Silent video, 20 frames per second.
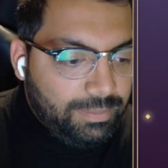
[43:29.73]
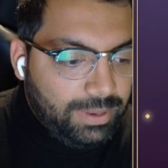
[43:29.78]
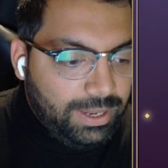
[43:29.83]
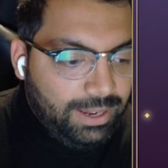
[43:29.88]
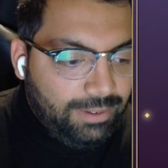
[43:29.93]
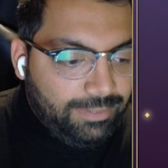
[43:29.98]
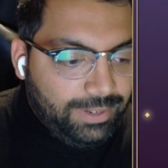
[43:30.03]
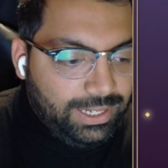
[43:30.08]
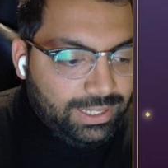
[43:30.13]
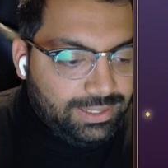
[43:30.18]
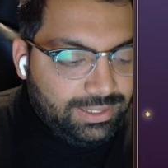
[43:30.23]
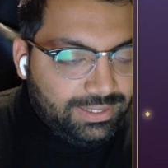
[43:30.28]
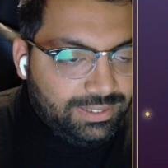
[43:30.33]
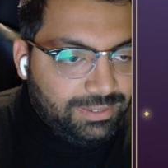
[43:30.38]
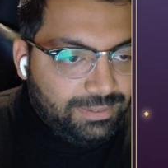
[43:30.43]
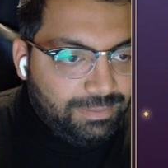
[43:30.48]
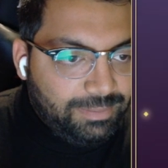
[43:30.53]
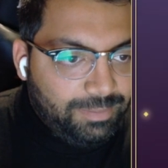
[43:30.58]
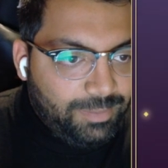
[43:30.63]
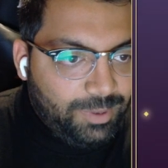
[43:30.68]
Perfect.
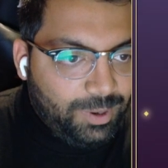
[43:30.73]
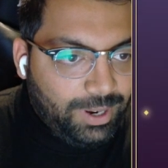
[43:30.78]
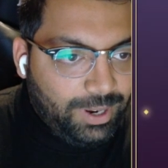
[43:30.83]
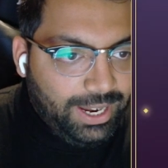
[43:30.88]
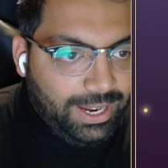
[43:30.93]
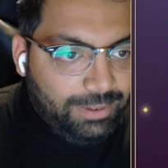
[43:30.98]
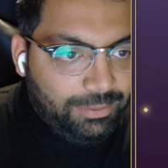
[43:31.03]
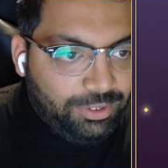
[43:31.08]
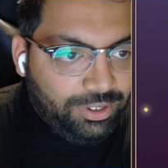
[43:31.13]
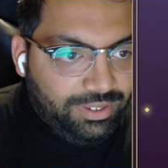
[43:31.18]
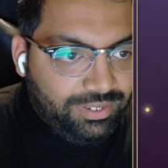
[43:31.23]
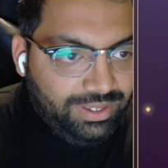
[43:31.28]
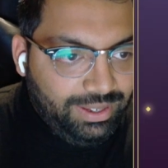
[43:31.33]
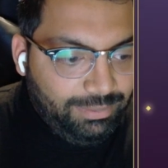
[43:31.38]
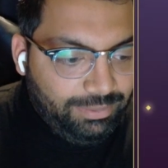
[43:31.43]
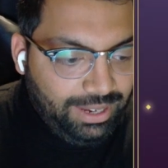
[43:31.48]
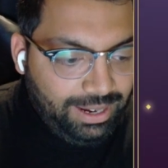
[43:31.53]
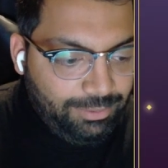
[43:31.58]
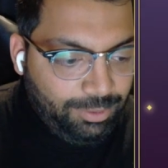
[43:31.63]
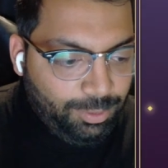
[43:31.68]
Okay, so it
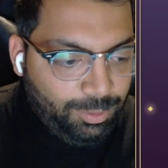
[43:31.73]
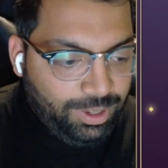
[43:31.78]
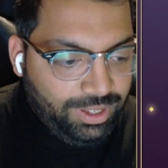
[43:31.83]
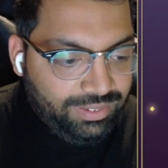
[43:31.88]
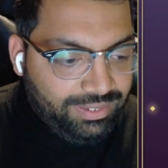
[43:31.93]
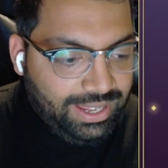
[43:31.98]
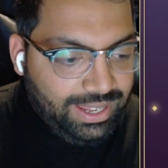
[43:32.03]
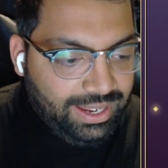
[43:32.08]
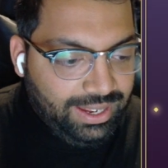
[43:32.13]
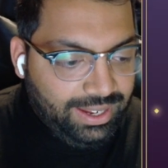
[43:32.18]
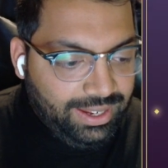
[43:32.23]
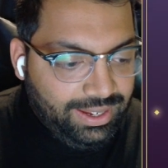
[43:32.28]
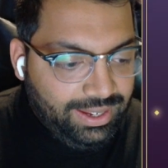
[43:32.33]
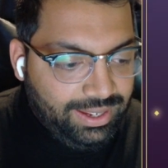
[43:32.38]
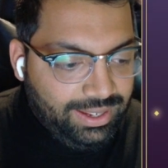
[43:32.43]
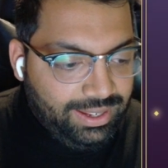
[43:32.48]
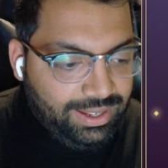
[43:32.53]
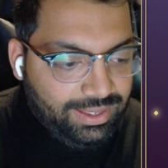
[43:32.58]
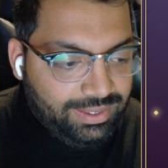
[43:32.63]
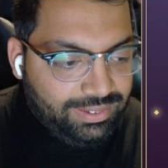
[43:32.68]
seems everyone is getting
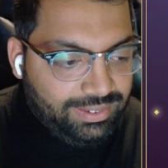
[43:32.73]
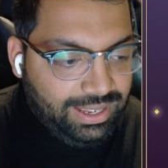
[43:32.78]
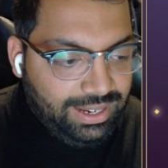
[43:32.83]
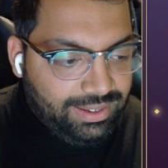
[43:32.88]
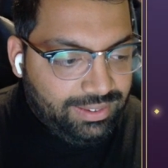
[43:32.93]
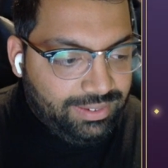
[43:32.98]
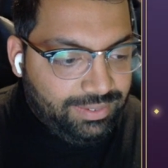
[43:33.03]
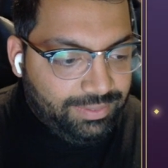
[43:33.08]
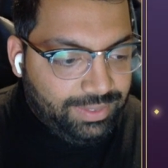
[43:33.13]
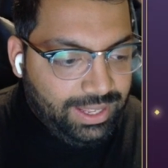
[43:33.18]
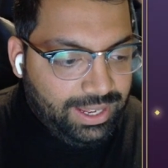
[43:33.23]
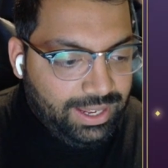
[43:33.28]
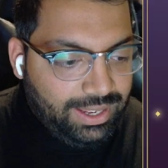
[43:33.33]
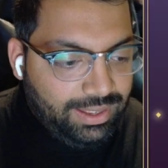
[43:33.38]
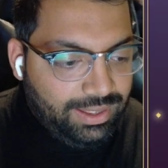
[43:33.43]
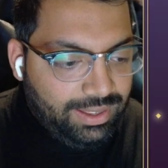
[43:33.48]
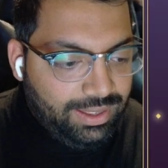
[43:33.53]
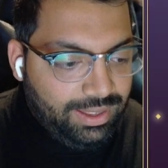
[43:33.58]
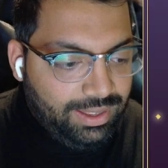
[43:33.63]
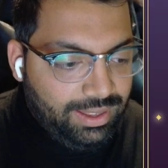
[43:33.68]
a sense of that.
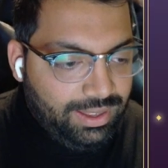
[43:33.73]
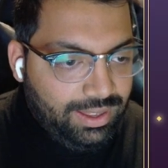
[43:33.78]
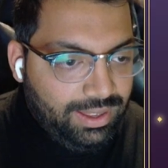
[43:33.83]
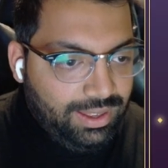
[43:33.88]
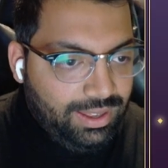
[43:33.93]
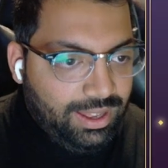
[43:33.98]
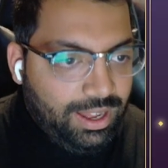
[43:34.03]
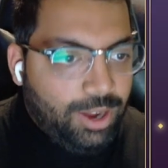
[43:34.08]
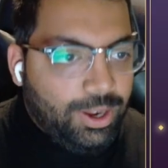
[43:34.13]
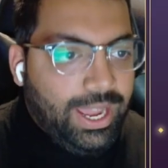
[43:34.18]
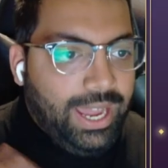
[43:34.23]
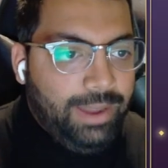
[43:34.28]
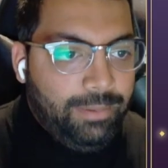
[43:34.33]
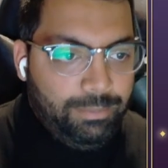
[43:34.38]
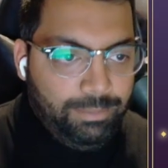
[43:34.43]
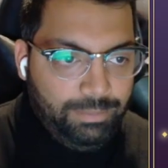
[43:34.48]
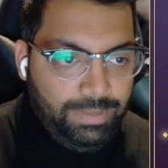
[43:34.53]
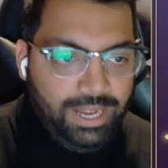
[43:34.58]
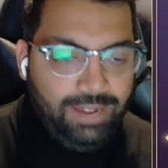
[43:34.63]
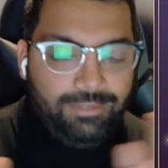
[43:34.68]
Okay,
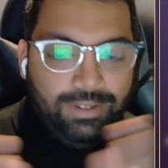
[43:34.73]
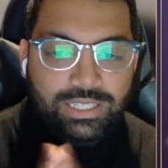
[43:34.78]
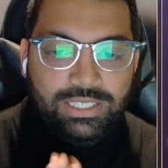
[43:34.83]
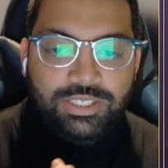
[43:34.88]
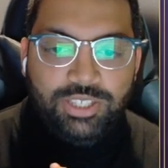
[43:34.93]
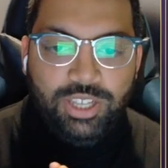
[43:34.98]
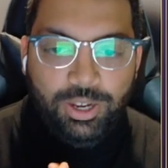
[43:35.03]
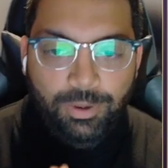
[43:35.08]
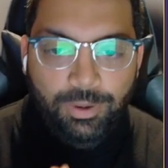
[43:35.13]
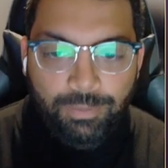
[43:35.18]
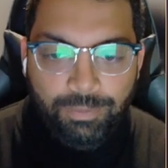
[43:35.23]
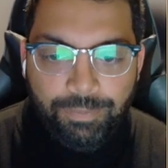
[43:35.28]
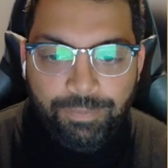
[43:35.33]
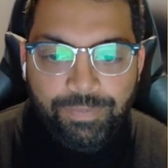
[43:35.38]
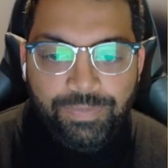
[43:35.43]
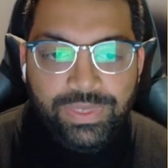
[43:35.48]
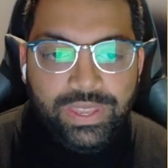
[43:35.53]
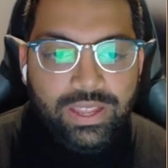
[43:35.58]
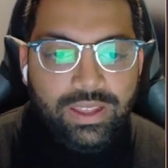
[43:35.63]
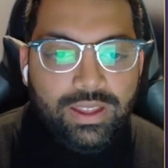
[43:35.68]
perfect. So,
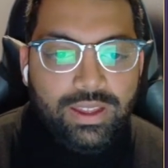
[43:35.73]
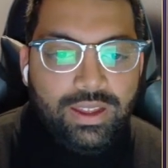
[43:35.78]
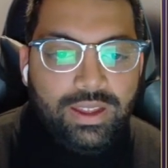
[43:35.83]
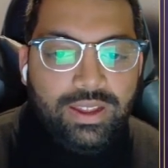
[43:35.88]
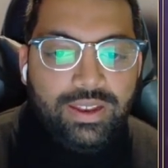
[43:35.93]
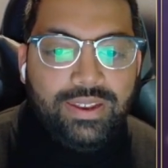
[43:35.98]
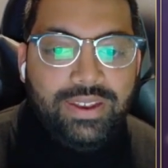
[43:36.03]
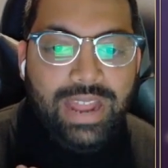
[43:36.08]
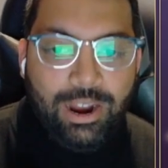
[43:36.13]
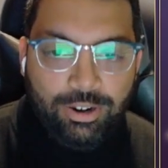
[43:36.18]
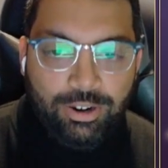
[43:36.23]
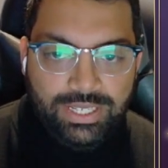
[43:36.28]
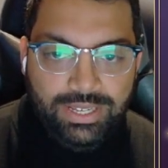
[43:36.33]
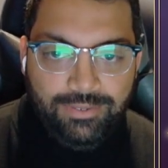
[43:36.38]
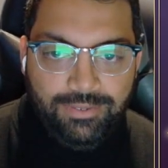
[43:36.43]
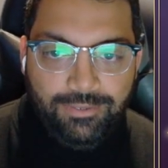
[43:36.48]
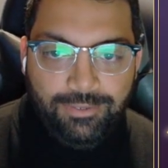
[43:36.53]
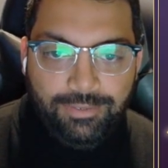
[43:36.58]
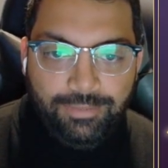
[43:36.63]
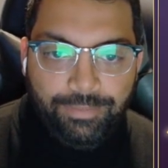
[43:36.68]

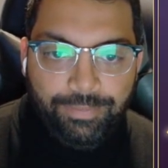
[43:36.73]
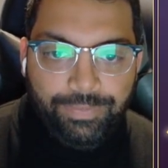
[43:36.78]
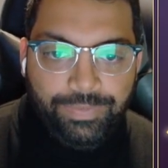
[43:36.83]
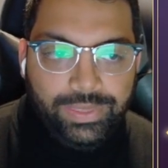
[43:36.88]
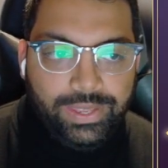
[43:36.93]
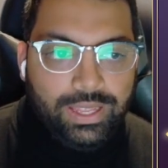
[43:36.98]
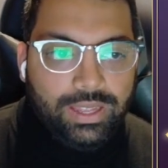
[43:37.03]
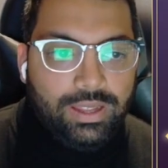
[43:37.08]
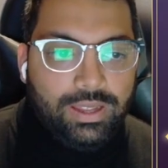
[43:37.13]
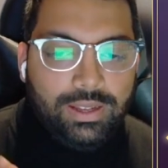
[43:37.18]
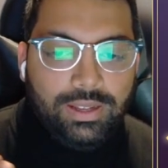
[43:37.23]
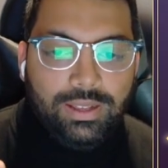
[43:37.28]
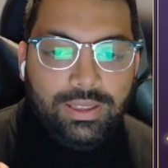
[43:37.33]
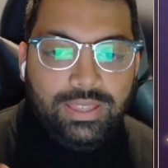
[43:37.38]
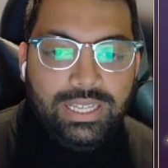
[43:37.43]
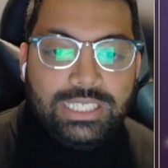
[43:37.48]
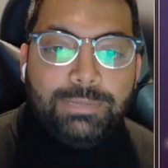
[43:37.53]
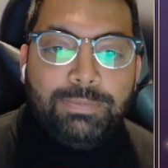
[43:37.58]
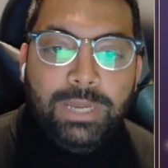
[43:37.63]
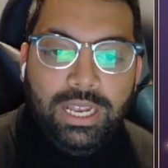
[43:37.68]
narrative.
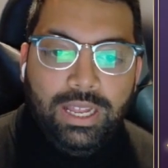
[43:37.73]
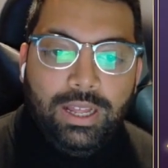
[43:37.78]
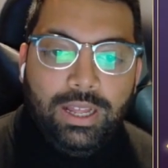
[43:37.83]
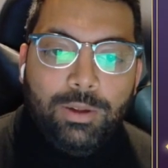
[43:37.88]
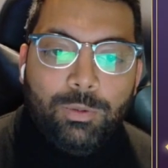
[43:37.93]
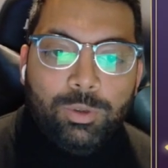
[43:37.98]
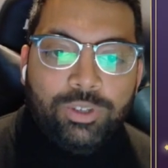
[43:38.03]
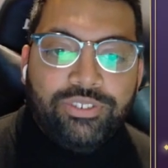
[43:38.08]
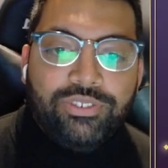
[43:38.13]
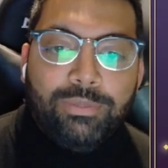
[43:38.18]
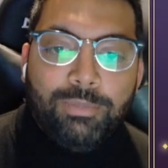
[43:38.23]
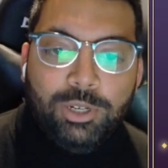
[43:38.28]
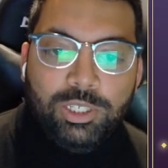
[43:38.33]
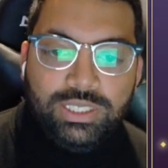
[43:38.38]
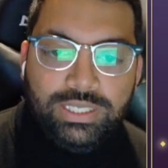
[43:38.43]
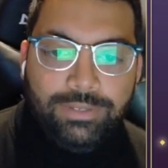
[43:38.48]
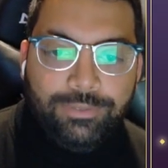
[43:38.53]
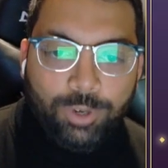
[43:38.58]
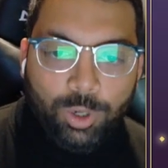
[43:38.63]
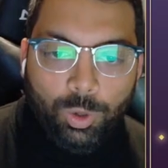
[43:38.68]
This pillar was the
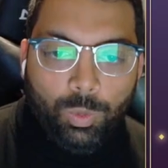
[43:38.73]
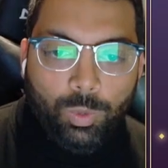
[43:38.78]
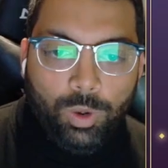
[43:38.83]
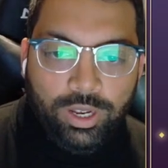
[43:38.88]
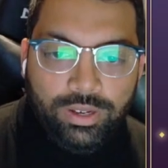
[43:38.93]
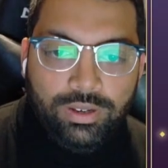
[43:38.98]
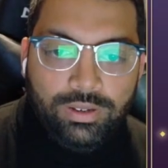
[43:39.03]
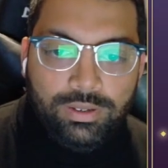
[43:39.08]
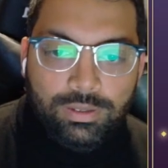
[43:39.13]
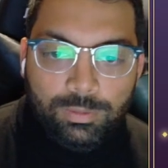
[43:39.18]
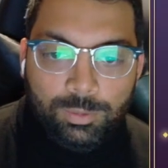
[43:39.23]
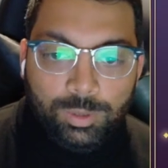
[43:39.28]
most difficult one,